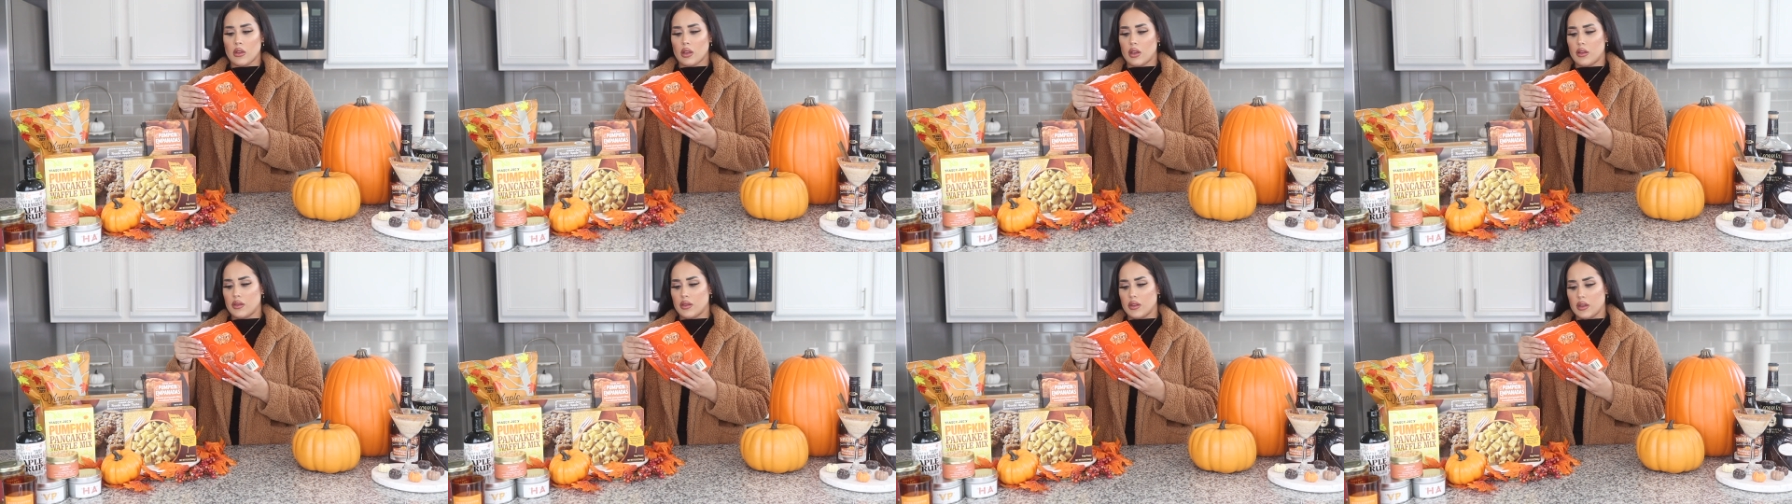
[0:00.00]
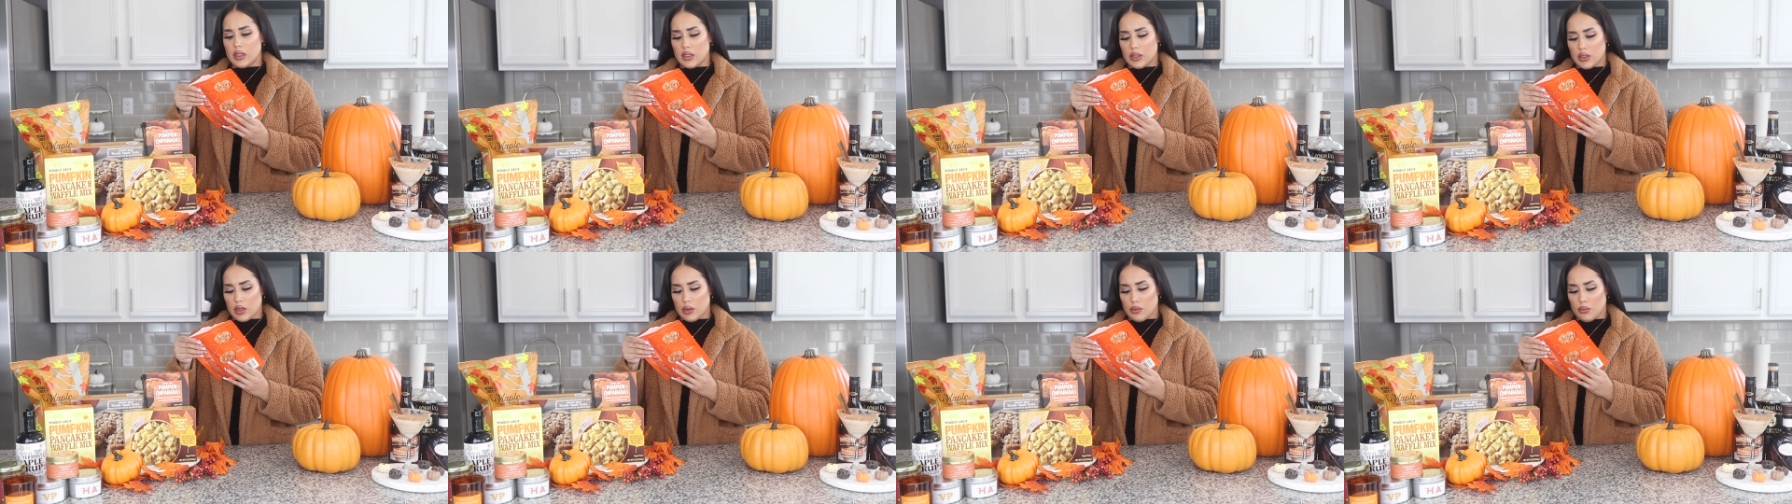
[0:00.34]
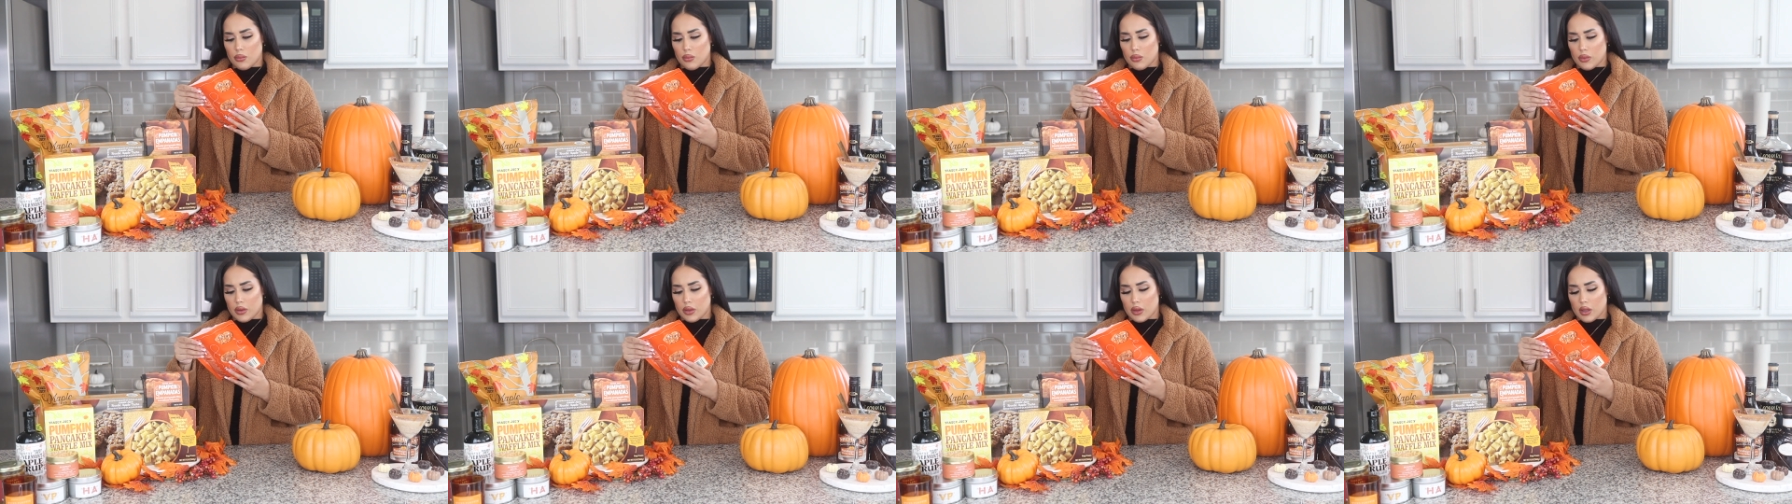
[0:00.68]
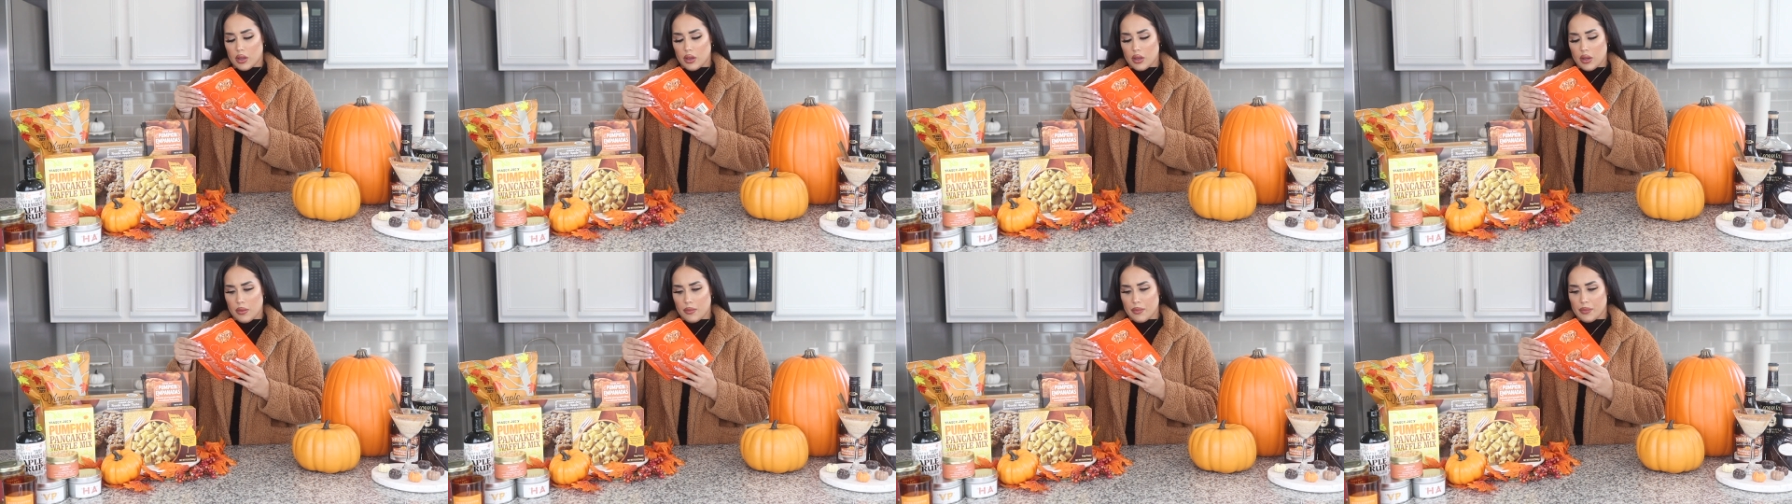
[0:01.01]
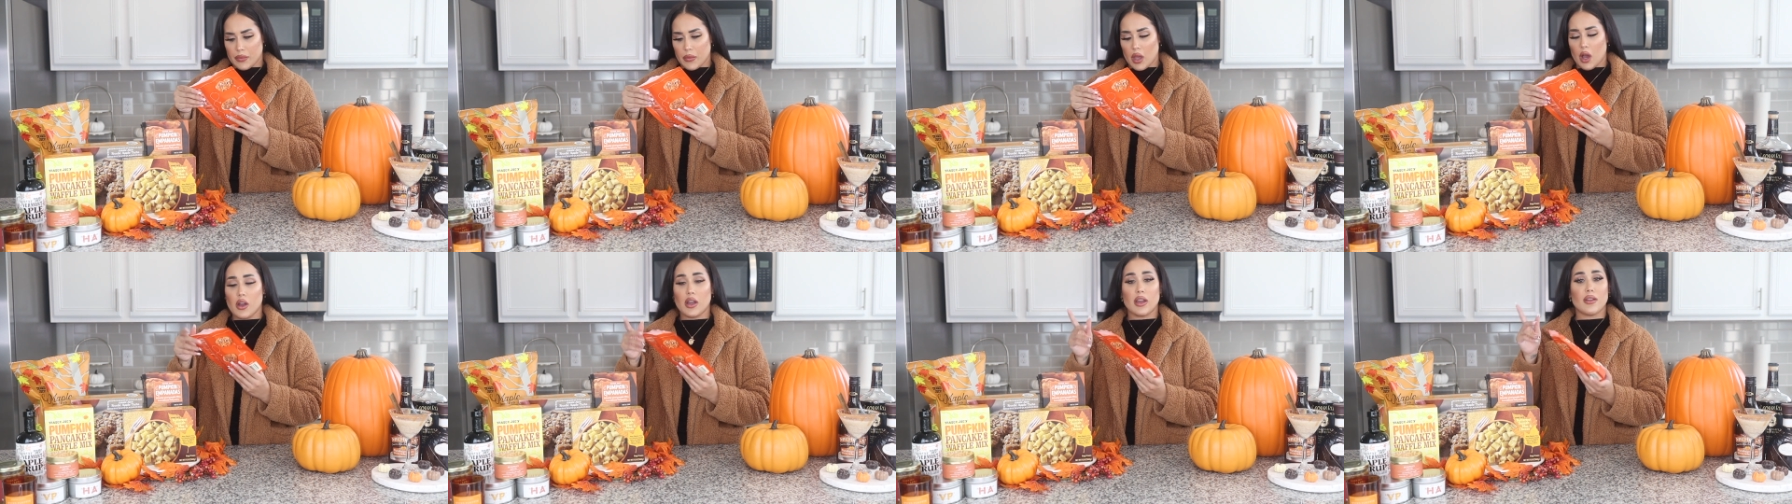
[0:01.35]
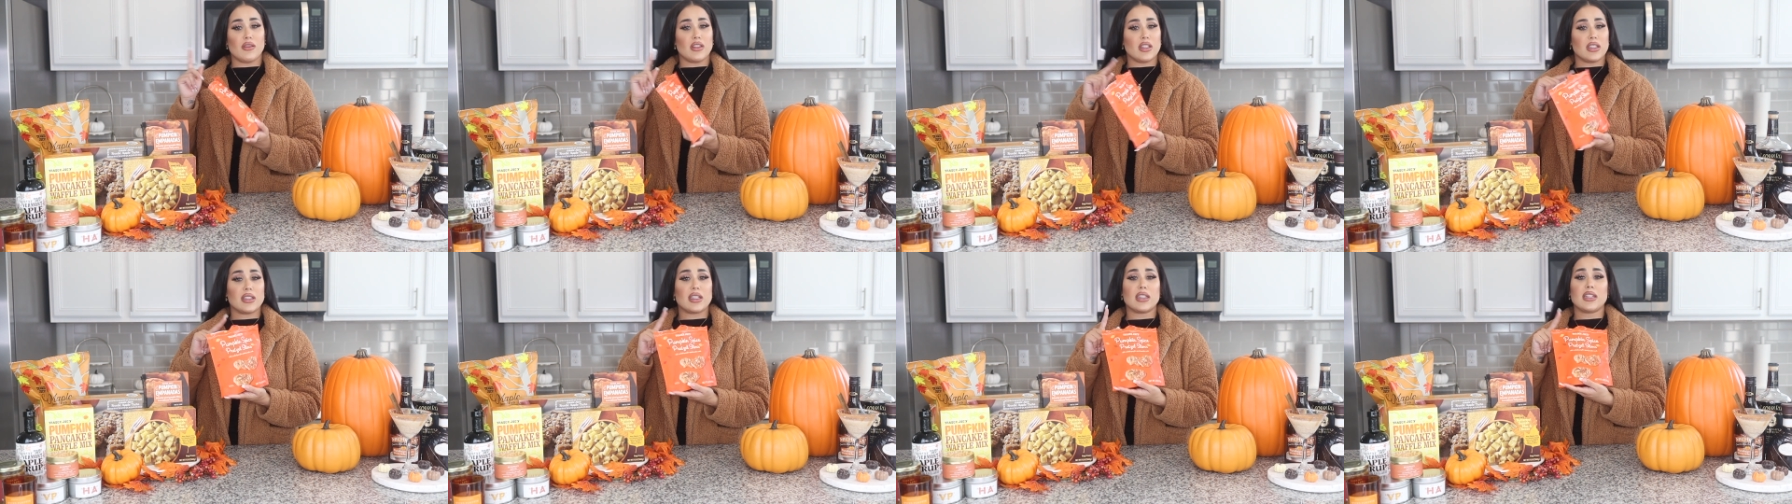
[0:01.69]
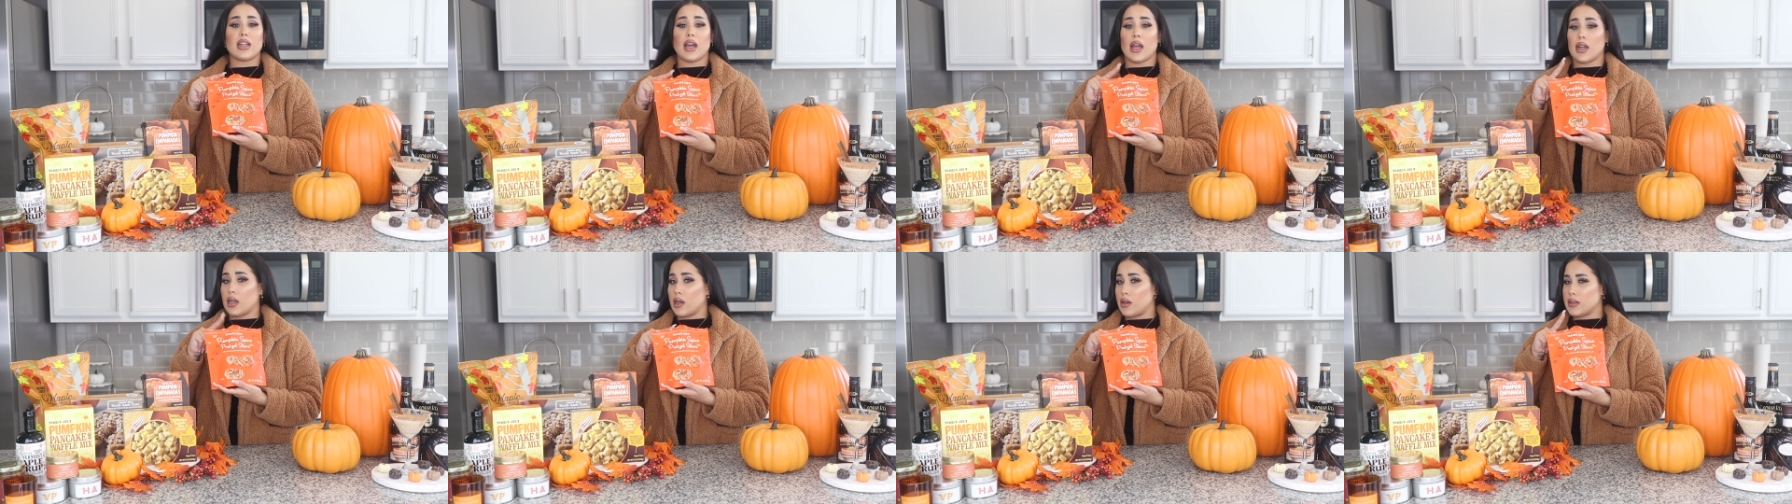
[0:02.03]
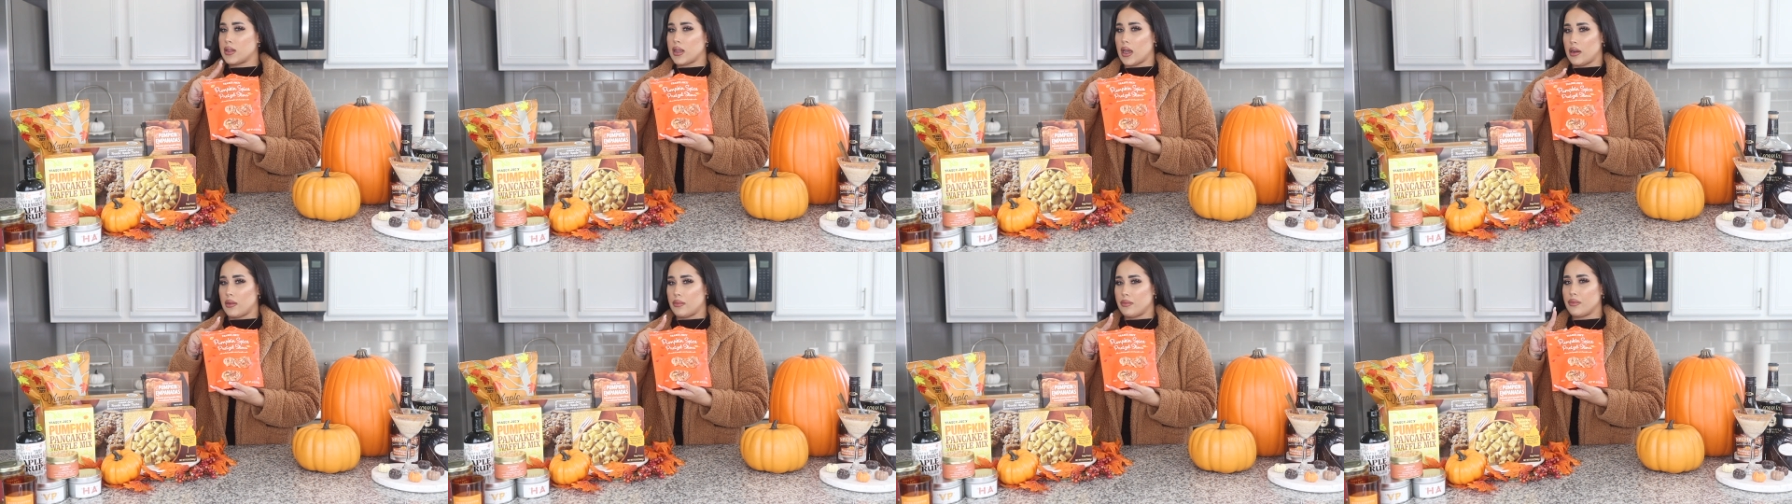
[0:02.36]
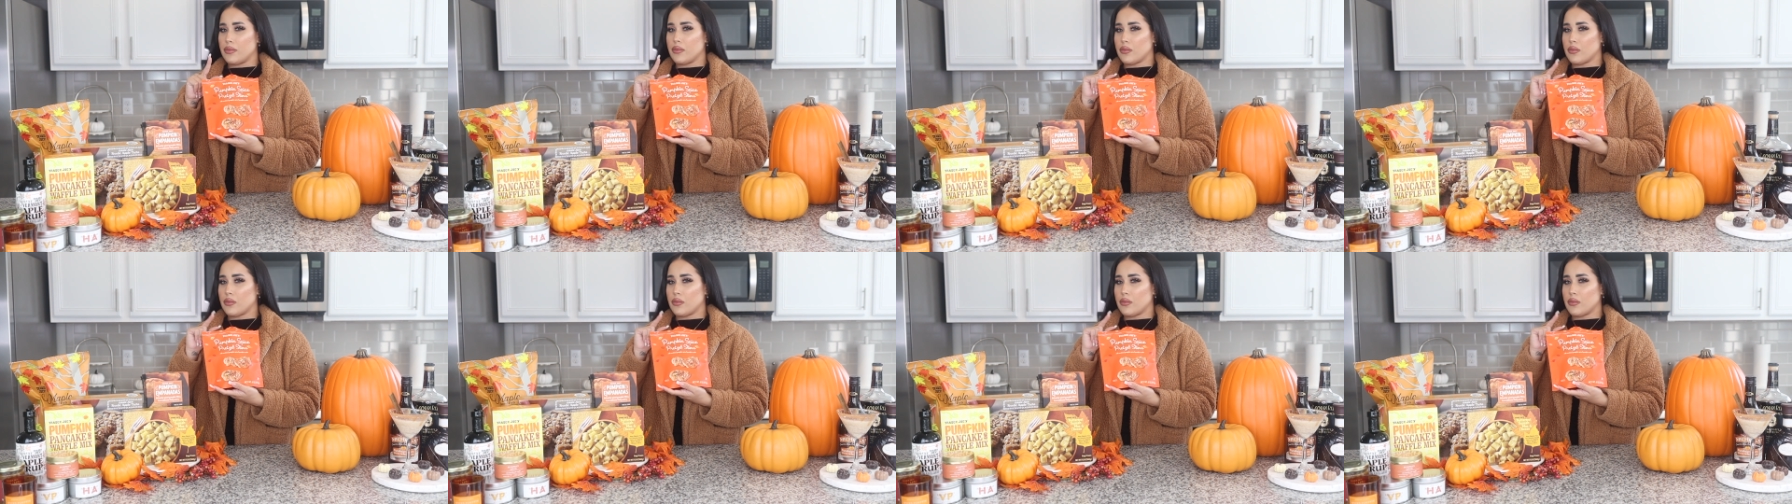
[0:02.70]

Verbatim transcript: and these are really good. I'll give these a 9 out of 10.